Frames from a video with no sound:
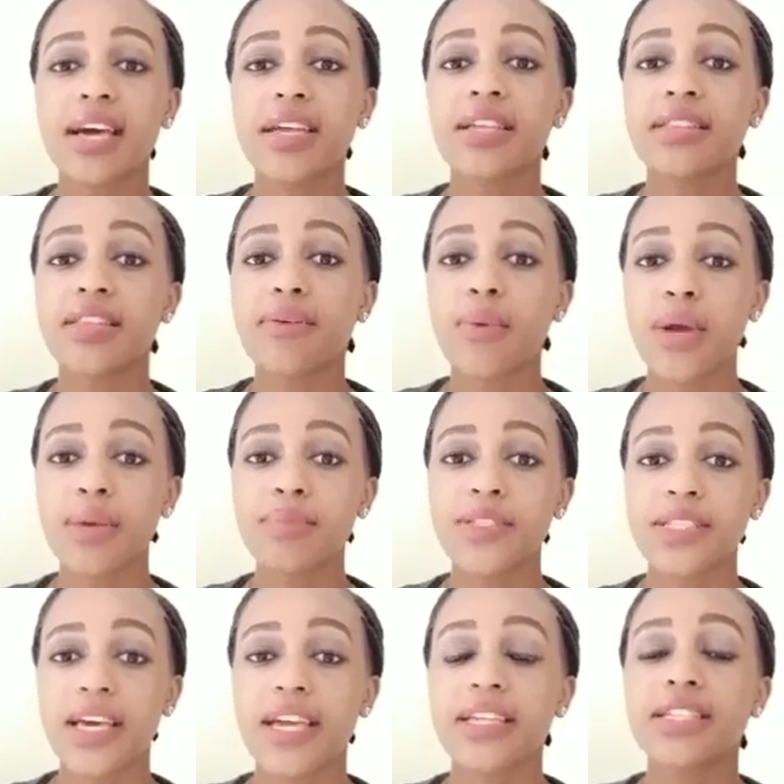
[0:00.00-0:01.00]
in the
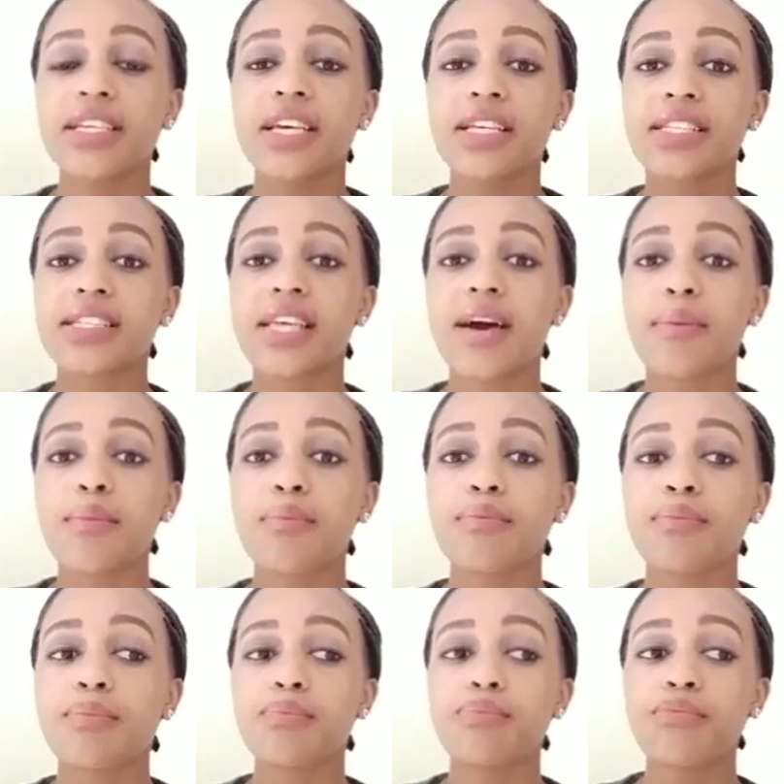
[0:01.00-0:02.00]
website,
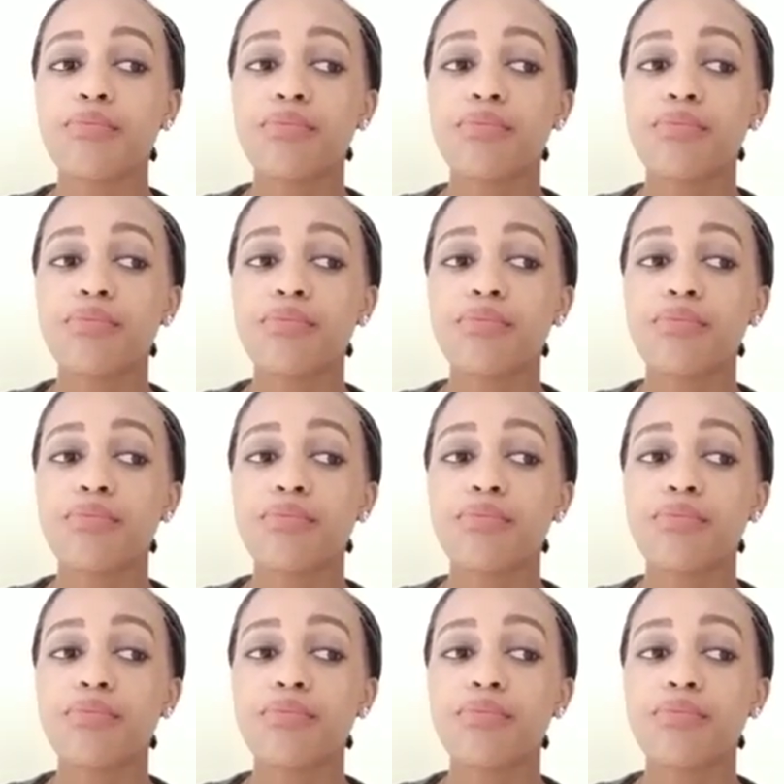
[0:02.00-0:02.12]
some